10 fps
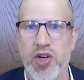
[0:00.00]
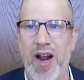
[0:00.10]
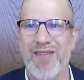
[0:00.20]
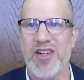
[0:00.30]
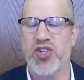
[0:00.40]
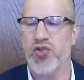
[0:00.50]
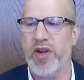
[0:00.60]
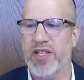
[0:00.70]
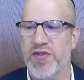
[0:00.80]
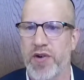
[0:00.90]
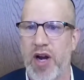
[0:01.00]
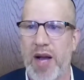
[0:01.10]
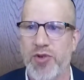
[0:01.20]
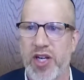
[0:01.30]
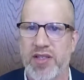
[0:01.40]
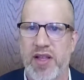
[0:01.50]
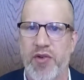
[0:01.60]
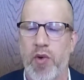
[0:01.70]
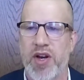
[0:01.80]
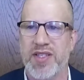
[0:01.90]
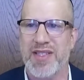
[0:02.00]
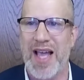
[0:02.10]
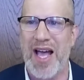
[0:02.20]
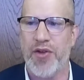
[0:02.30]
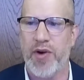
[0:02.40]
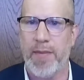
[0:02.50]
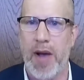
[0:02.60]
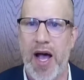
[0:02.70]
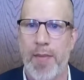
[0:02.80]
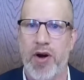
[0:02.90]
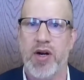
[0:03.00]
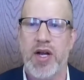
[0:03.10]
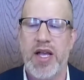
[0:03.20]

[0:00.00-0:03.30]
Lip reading: You're not allowed to transfer objects. Another one is gathering, ma'amer.